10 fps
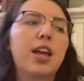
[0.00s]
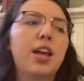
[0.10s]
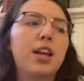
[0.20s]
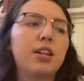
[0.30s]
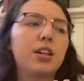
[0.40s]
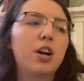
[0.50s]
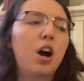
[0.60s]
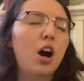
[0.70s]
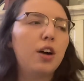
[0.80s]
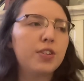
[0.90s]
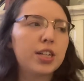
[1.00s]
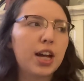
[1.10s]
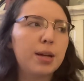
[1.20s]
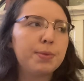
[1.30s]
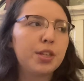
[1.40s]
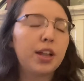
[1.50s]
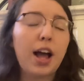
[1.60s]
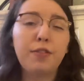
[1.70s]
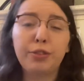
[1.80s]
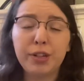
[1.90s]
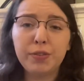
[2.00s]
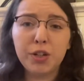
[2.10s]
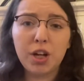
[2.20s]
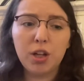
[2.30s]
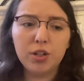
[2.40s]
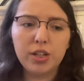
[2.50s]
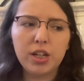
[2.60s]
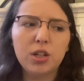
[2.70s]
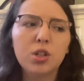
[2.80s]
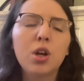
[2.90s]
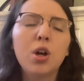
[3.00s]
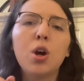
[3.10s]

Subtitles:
and oftentimes they'll have 3 for $1 sales